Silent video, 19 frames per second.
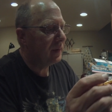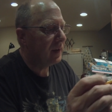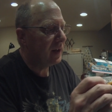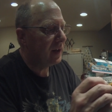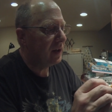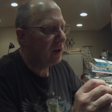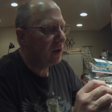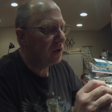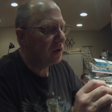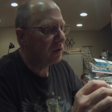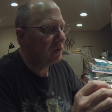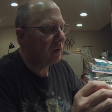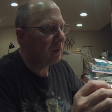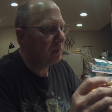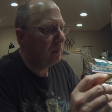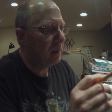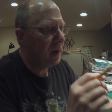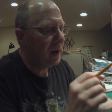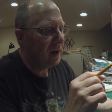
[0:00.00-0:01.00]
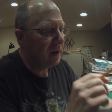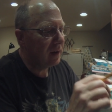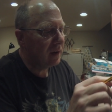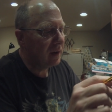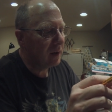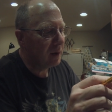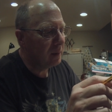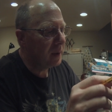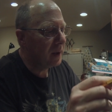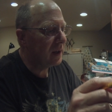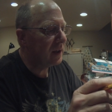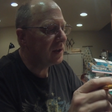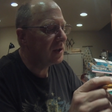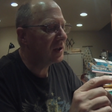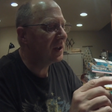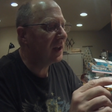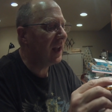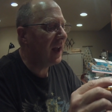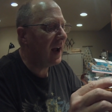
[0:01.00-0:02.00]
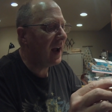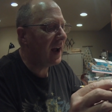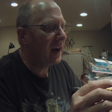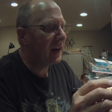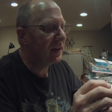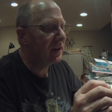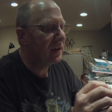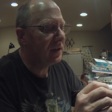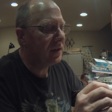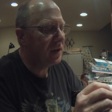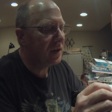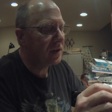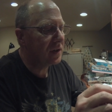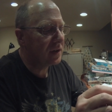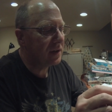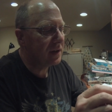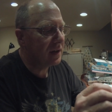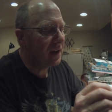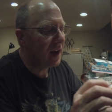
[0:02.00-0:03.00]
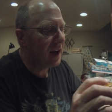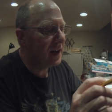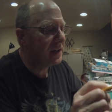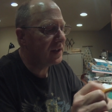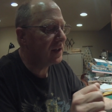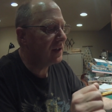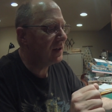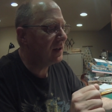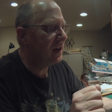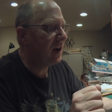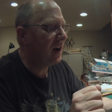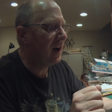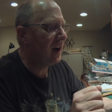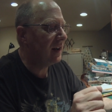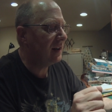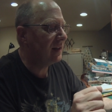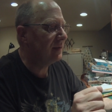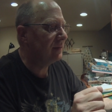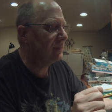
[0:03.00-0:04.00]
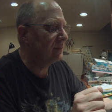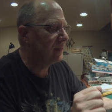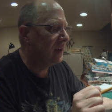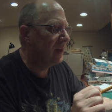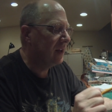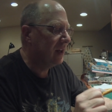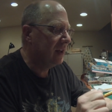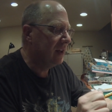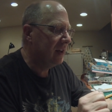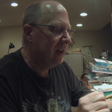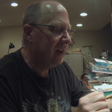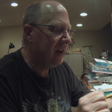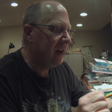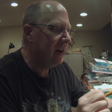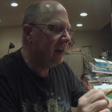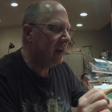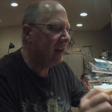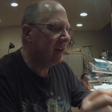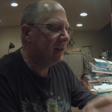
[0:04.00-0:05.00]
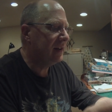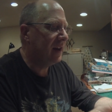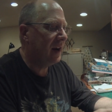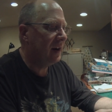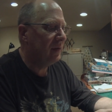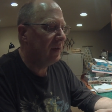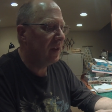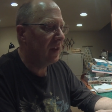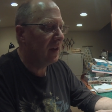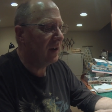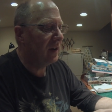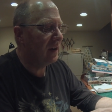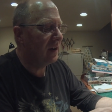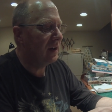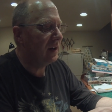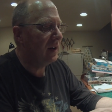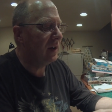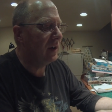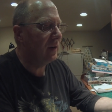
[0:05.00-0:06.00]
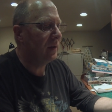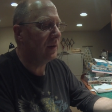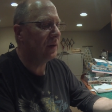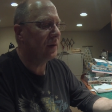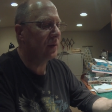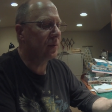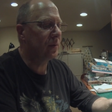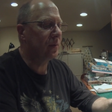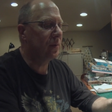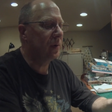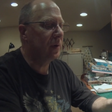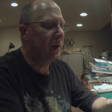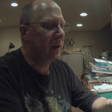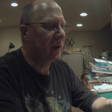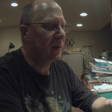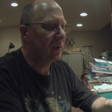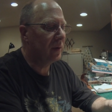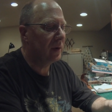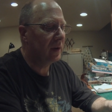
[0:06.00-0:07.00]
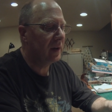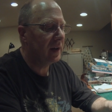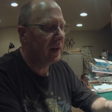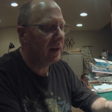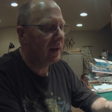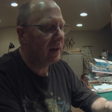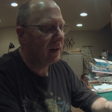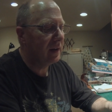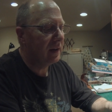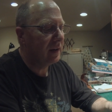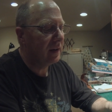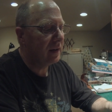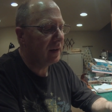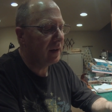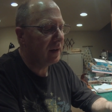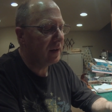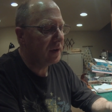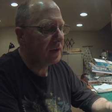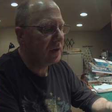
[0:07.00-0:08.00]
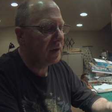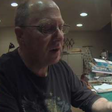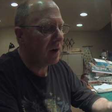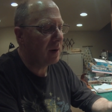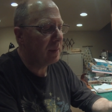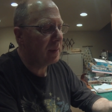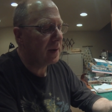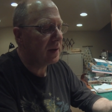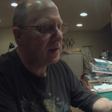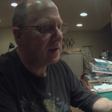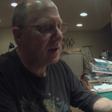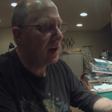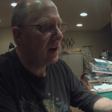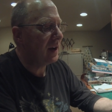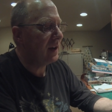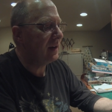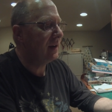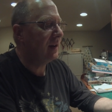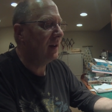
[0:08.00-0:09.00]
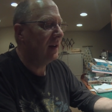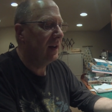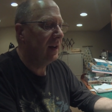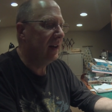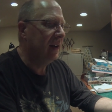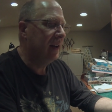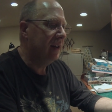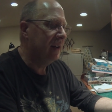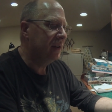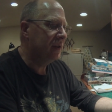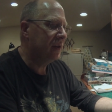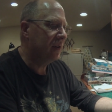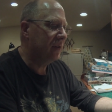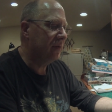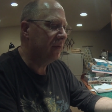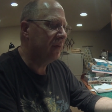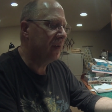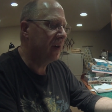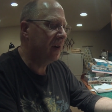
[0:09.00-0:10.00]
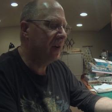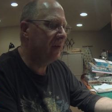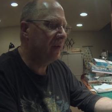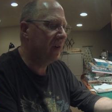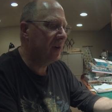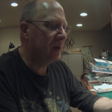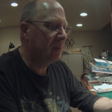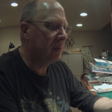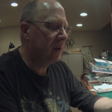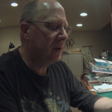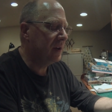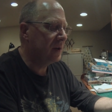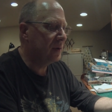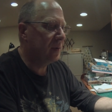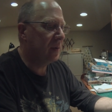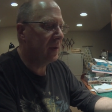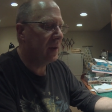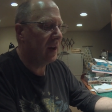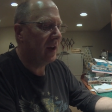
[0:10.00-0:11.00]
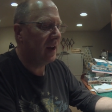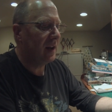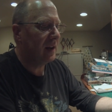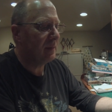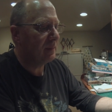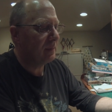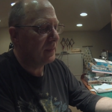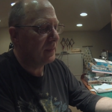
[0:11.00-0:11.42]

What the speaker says: it goes from being a little bit slack to just nice and taut. And everything on here is really, really sharp and tight. So I'm very, very pleased with that.